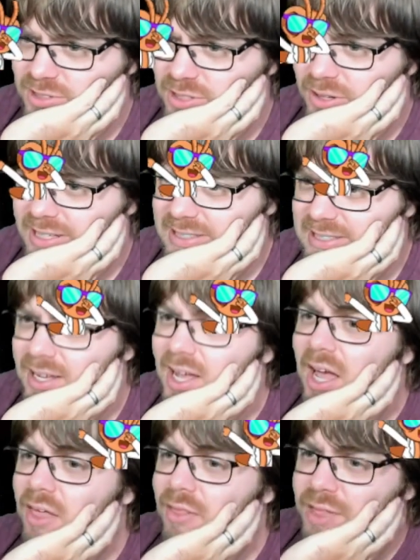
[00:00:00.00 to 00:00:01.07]
So you can see
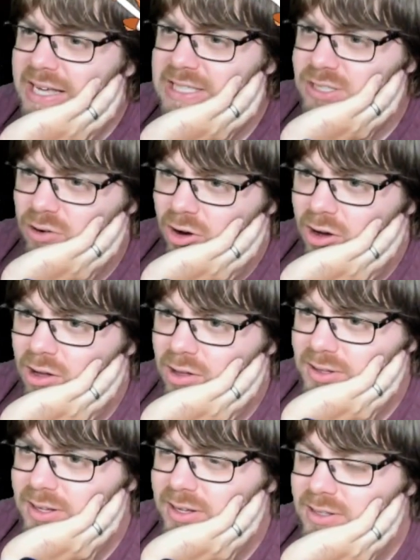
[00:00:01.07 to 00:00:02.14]
these are
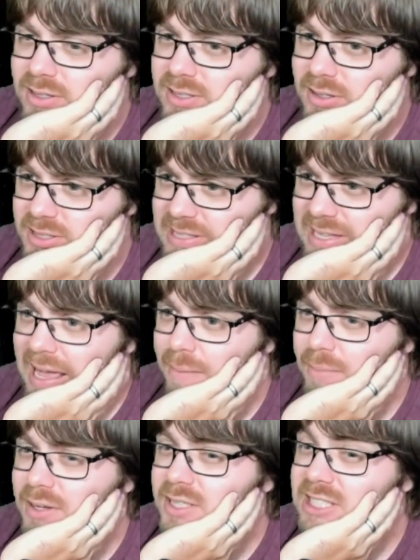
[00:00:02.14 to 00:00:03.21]
all the
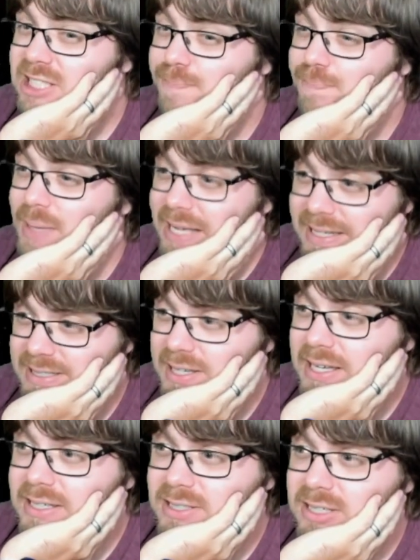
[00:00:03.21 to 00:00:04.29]
same
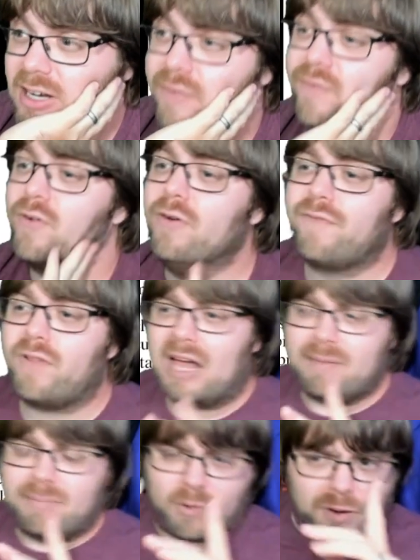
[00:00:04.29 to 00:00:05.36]
species of fruit
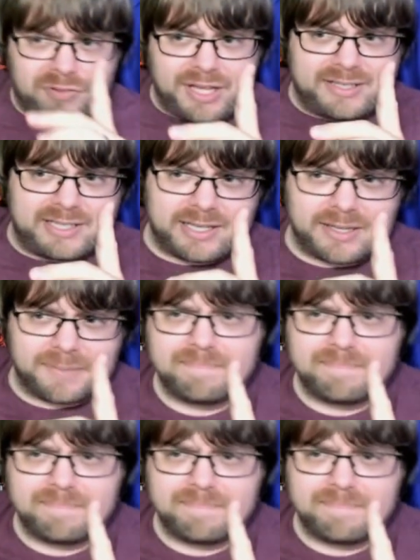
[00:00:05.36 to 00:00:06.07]
fly, but what they did,